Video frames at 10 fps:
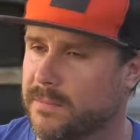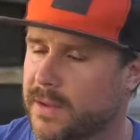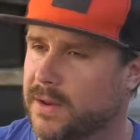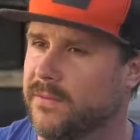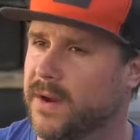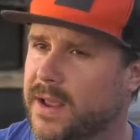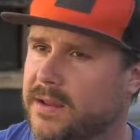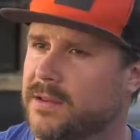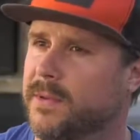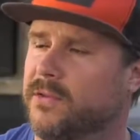very
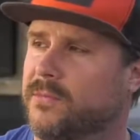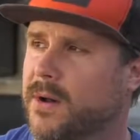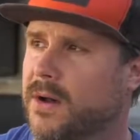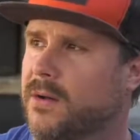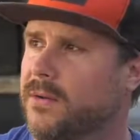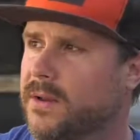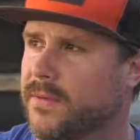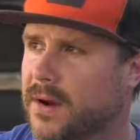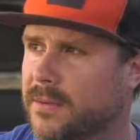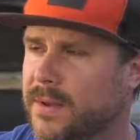intimate, small
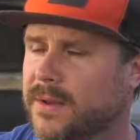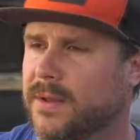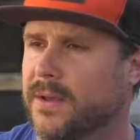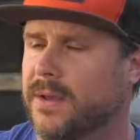environment,